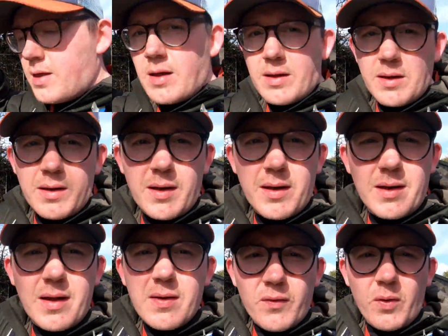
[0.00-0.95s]
there's
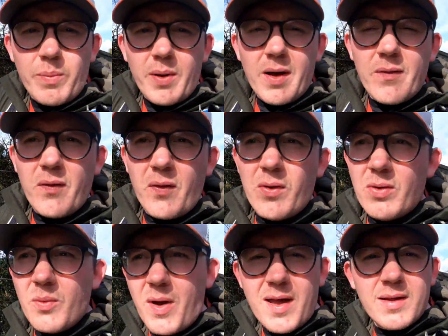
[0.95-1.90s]
another footpath
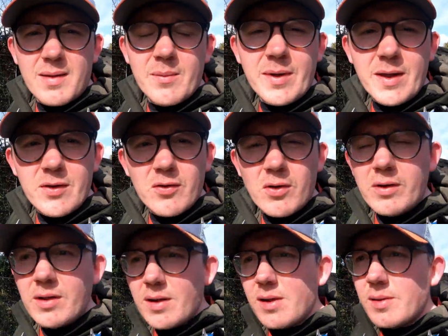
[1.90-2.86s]
further west that we can
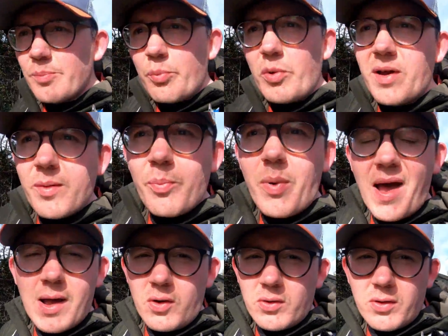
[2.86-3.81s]
join or bring us
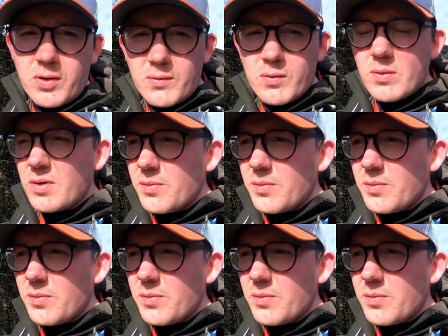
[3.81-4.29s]
back onto the route.